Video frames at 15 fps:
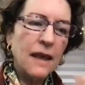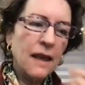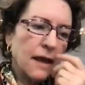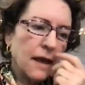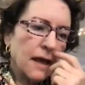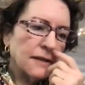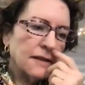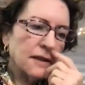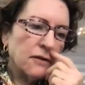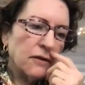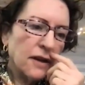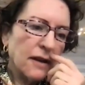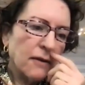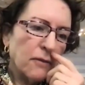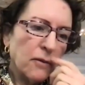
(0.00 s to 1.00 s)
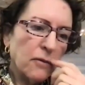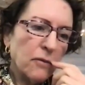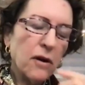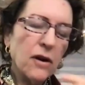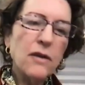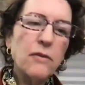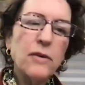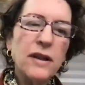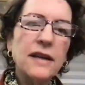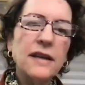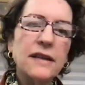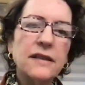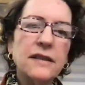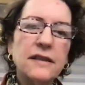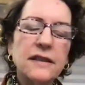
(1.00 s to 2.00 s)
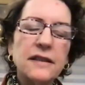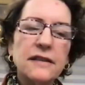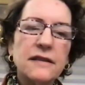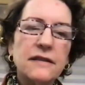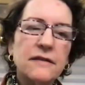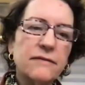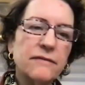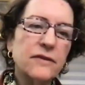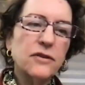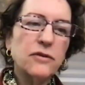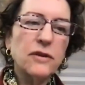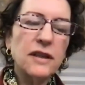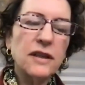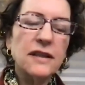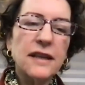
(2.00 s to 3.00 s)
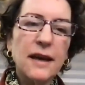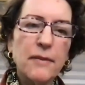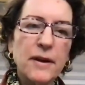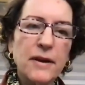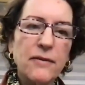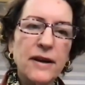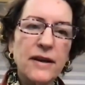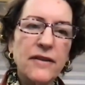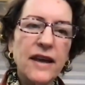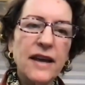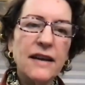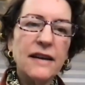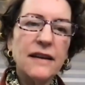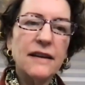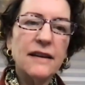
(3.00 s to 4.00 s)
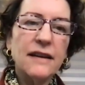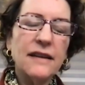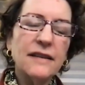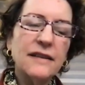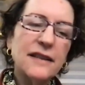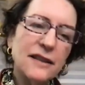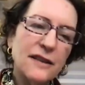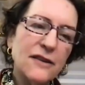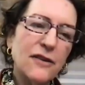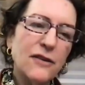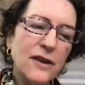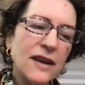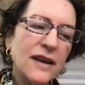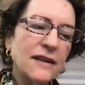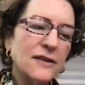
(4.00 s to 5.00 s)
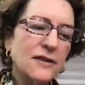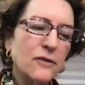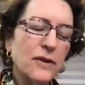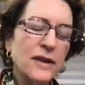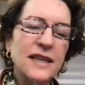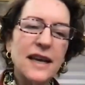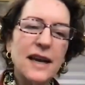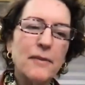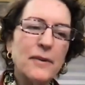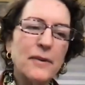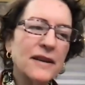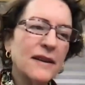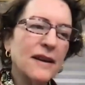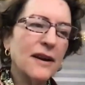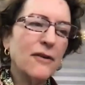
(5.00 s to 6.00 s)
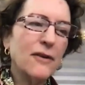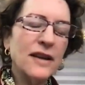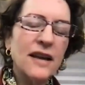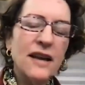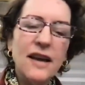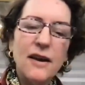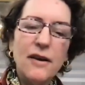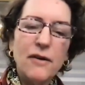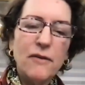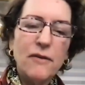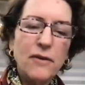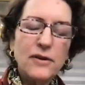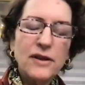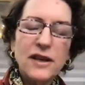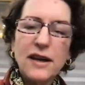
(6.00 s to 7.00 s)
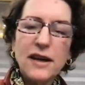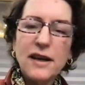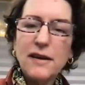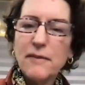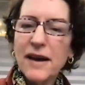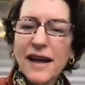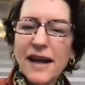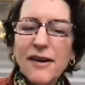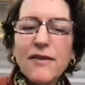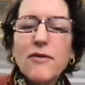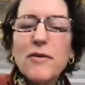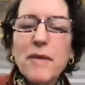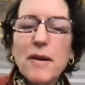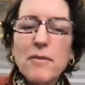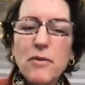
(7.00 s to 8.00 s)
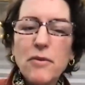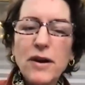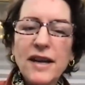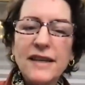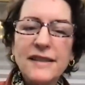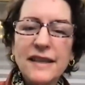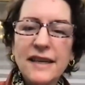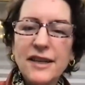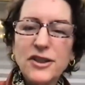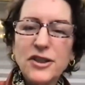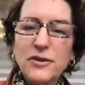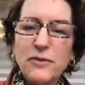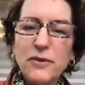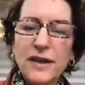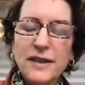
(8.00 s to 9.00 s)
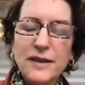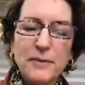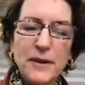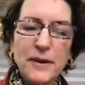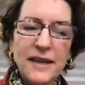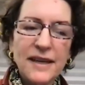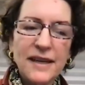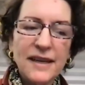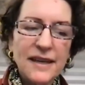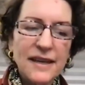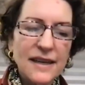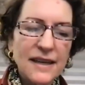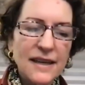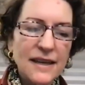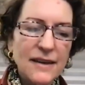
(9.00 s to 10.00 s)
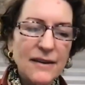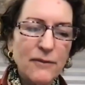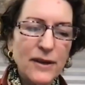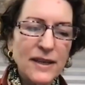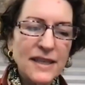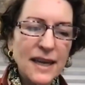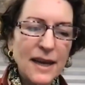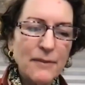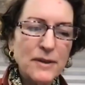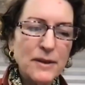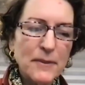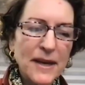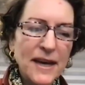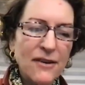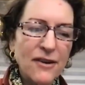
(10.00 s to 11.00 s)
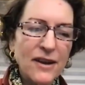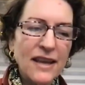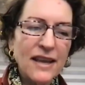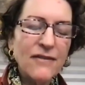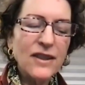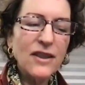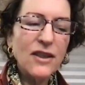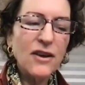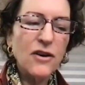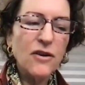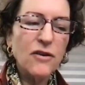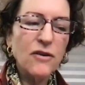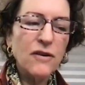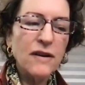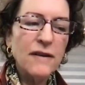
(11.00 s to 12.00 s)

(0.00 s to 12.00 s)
And I said, okay, well, are you willing to just do a little tapping around that? And he said, okay. So we tap, and we were talking, I don't even remember what his issue was, but we tapped about, even though